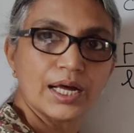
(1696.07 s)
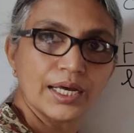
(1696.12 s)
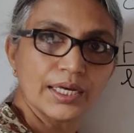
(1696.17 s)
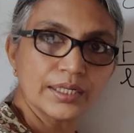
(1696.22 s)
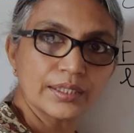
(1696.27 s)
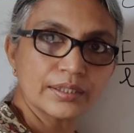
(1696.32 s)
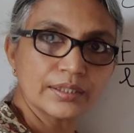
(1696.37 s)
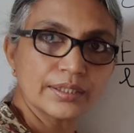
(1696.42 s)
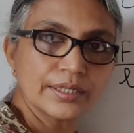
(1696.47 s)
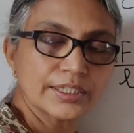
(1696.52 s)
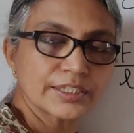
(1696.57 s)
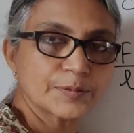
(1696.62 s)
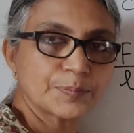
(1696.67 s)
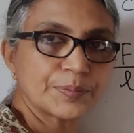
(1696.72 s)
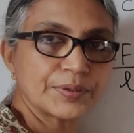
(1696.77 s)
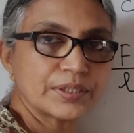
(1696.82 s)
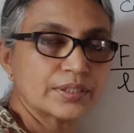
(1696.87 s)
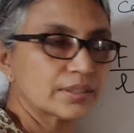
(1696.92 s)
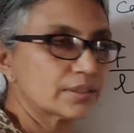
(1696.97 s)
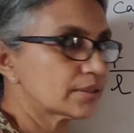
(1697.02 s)
either
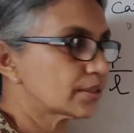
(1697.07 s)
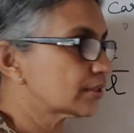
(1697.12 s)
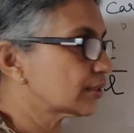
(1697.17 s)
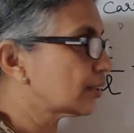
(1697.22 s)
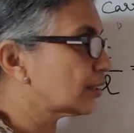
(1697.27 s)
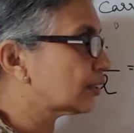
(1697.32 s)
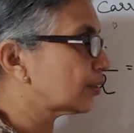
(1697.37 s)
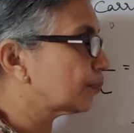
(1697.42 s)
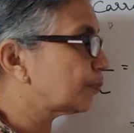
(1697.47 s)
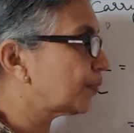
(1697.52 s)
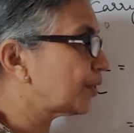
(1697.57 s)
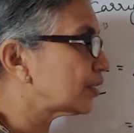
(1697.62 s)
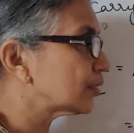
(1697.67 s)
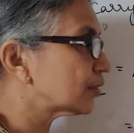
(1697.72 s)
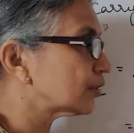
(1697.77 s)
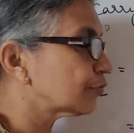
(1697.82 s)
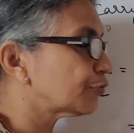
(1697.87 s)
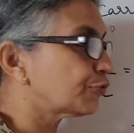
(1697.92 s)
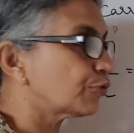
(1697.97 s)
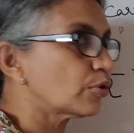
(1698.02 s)
experiences a
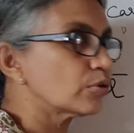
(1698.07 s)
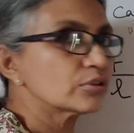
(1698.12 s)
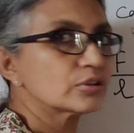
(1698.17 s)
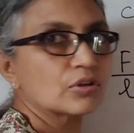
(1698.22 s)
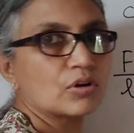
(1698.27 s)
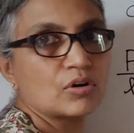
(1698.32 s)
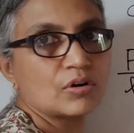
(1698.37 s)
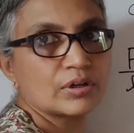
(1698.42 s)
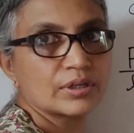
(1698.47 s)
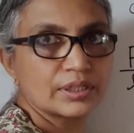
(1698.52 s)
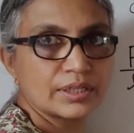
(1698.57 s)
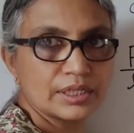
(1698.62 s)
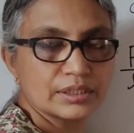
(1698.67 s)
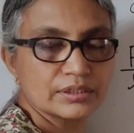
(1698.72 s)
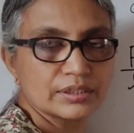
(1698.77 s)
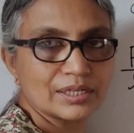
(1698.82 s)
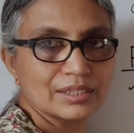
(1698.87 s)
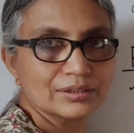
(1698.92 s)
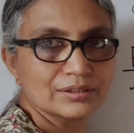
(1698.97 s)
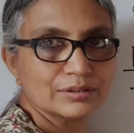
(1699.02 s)
repulsive force or an
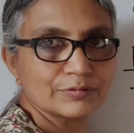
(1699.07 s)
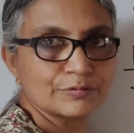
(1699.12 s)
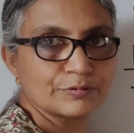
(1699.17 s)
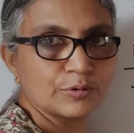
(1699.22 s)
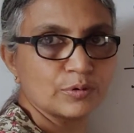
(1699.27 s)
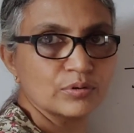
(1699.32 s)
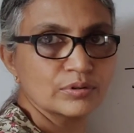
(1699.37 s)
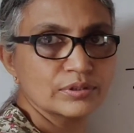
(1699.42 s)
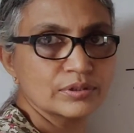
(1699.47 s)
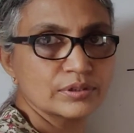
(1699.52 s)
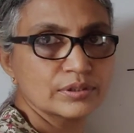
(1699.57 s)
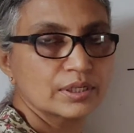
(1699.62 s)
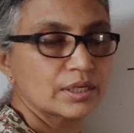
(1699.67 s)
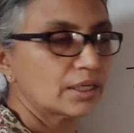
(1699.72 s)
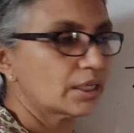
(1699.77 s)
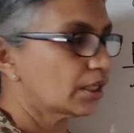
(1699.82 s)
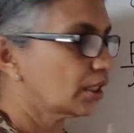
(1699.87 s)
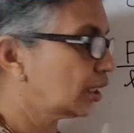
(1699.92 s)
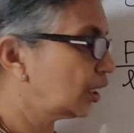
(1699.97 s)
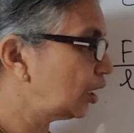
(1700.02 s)
attractive force
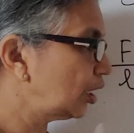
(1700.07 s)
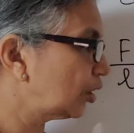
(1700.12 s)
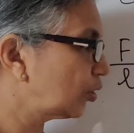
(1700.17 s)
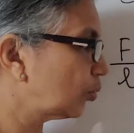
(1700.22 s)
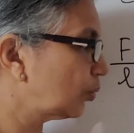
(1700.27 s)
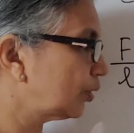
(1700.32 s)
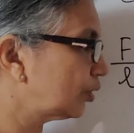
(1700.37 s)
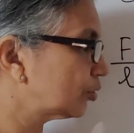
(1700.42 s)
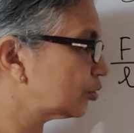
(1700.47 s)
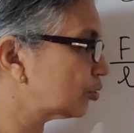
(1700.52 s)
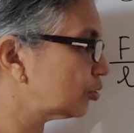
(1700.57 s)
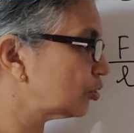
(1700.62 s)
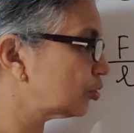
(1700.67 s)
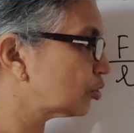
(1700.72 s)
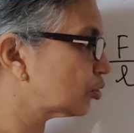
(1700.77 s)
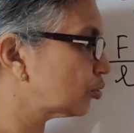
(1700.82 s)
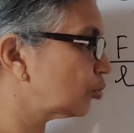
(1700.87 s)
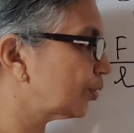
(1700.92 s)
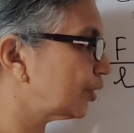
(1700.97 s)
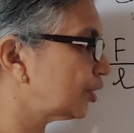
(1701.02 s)
equal to
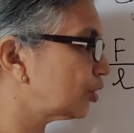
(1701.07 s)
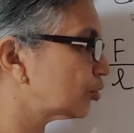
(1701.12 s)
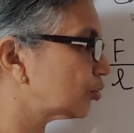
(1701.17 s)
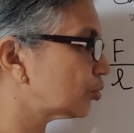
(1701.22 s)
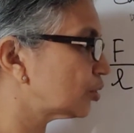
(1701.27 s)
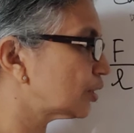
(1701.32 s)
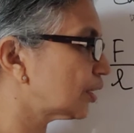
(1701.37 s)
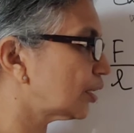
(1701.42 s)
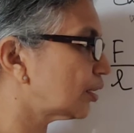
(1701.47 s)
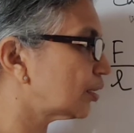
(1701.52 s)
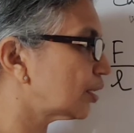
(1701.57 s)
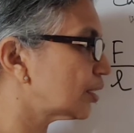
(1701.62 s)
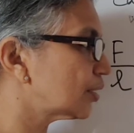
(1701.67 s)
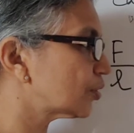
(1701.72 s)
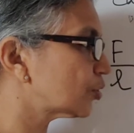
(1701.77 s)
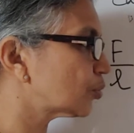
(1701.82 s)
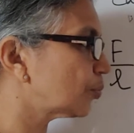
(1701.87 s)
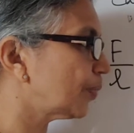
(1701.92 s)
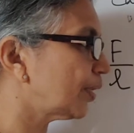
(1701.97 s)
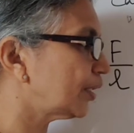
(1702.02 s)
2 into 10
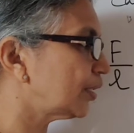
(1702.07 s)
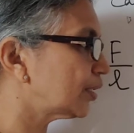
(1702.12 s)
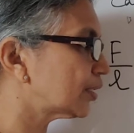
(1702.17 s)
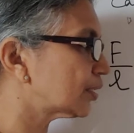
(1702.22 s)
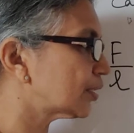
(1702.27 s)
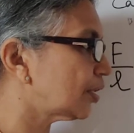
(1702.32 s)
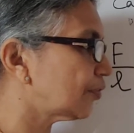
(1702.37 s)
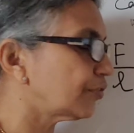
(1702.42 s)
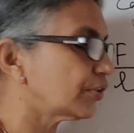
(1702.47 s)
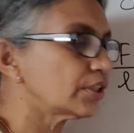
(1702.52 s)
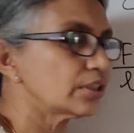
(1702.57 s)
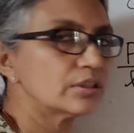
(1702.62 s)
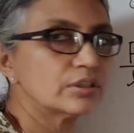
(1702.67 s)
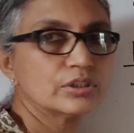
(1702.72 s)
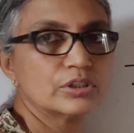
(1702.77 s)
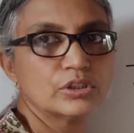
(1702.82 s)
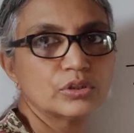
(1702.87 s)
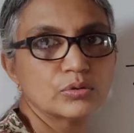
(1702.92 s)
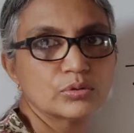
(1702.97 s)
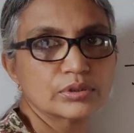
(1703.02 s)
raised to minus 7
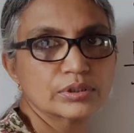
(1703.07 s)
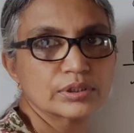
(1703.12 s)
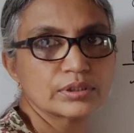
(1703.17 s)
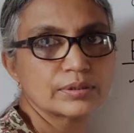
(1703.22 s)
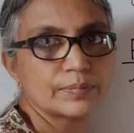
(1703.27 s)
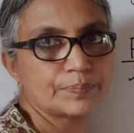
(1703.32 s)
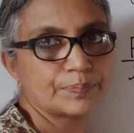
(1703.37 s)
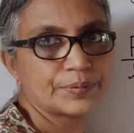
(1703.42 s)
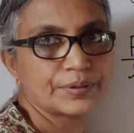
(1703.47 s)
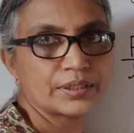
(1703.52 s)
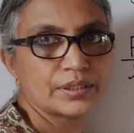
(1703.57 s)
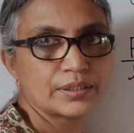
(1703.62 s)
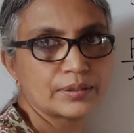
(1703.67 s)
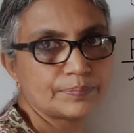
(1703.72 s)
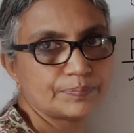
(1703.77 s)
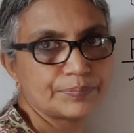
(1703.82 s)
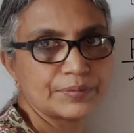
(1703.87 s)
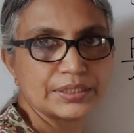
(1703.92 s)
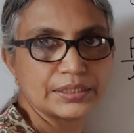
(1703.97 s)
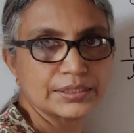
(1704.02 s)
Newton per
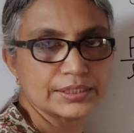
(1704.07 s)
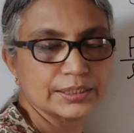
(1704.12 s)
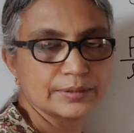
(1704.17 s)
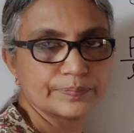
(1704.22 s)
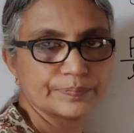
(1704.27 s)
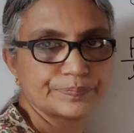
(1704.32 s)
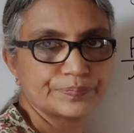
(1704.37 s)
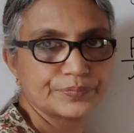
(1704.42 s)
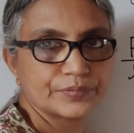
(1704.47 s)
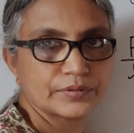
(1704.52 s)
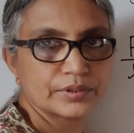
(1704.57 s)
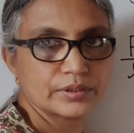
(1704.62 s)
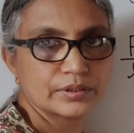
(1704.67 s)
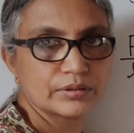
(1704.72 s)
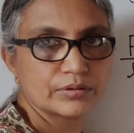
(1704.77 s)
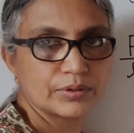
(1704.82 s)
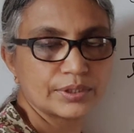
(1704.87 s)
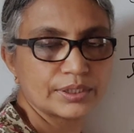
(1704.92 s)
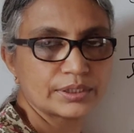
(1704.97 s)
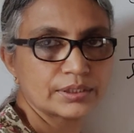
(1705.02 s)
meter.
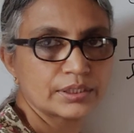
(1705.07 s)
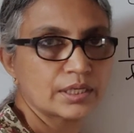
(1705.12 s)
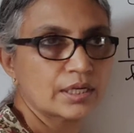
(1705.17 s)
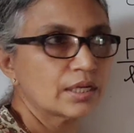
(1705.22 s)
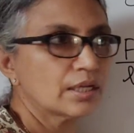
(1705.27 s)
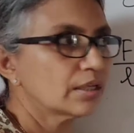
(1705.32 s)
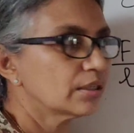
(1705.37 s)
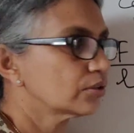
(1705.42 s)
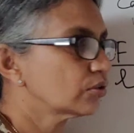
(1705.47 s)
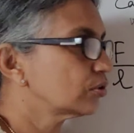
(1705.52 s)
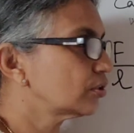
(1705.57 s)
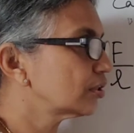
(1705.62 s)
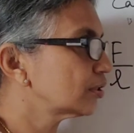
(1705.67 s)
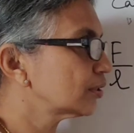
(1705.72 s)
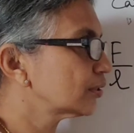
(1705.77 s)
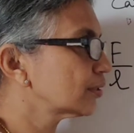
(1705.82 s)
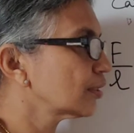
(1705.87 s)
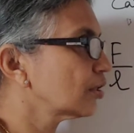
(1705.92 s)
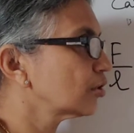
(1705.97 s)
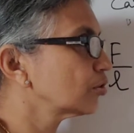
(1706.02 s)
Right? So
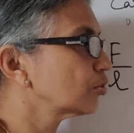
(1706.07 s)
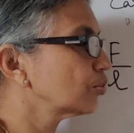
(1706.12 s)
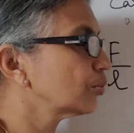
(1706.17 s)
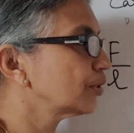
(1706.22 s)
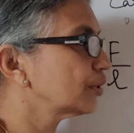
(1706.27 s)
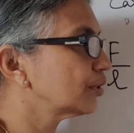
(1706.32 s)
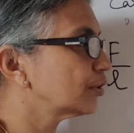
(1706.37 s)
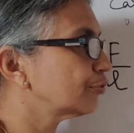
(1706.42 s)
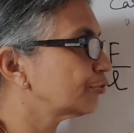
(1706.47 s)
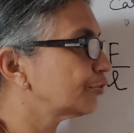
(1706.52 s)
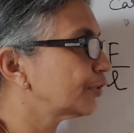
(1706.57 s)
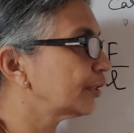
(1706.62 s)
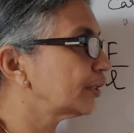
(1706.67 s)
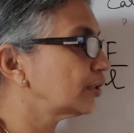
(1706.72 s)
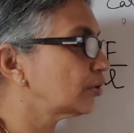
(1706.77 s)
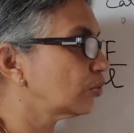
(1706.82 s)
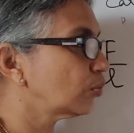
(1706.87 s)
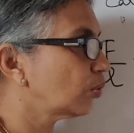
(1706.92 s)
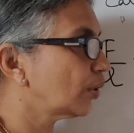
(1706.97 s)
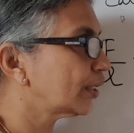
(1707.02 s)
this is how you will
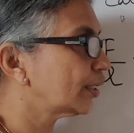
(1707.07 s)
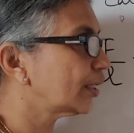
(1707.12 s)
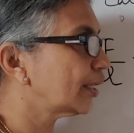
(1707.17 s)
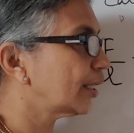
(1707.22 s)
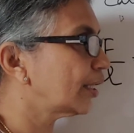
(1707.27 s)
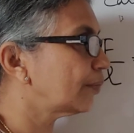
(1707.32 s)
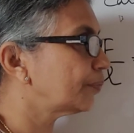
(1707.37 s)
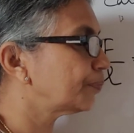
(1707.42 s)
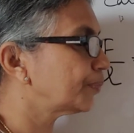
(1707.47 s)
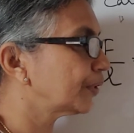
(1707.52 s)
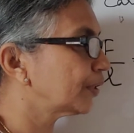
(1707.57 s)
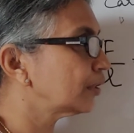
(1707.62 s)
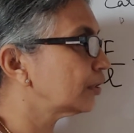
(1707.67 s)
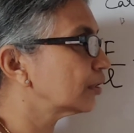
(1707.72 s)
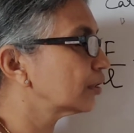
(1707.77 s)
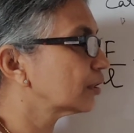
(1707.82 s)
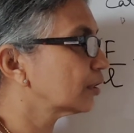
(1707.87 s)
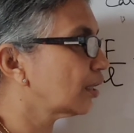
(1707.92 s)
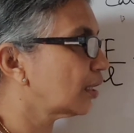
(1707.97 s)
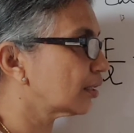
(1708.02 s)
define 1
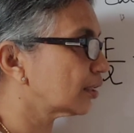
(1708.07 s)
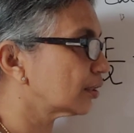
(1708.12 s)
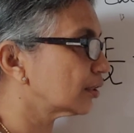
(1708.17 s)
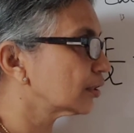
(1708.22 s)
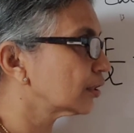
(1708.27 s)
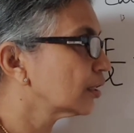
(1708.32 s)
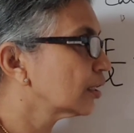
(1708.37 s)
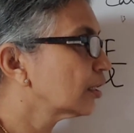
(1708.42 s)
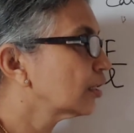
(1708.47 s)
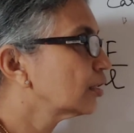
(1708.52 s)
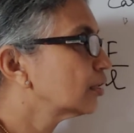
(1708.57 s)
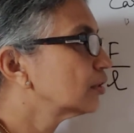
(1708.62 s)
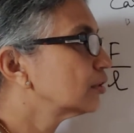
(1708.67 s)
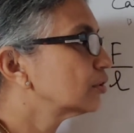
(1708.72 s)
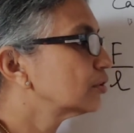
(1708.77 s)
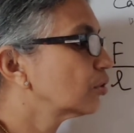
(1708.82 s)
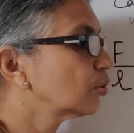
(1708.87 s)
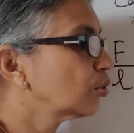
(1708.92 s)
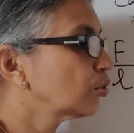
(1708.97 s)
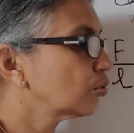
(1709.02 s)
ampere current.
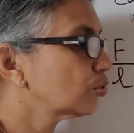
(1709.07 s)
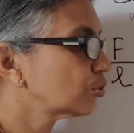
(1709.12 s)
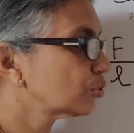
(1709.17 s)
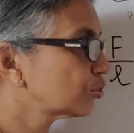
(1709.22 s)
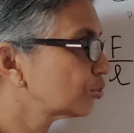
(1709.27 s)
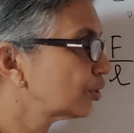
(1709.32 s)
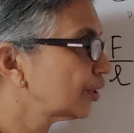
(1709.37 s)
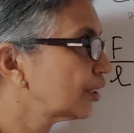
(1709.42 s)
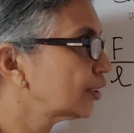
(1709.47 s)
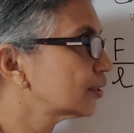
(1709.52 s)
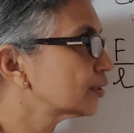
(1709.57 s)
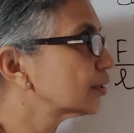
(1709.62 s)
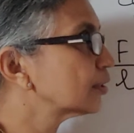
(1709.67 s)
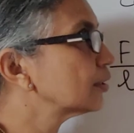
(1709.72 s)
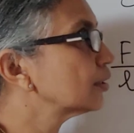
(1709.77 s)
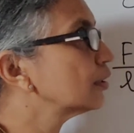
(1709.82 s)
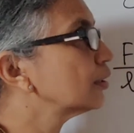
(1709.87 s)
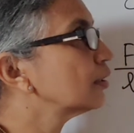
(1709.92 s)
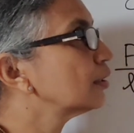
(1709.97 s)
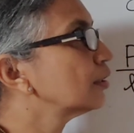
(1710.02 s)
So today's
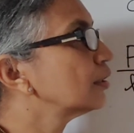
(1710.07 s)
